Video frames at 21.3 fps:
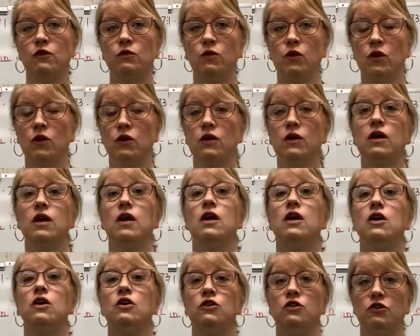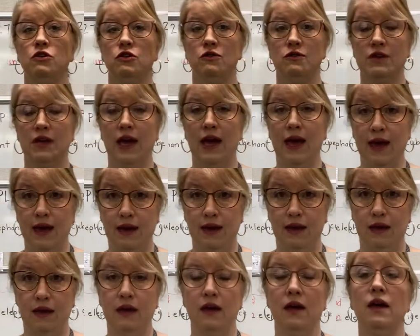the word, you use
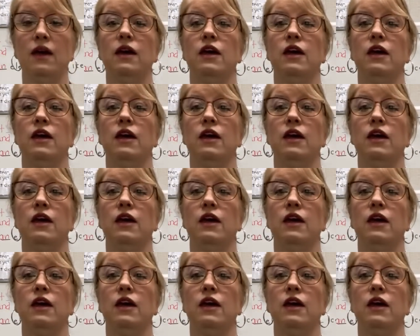A.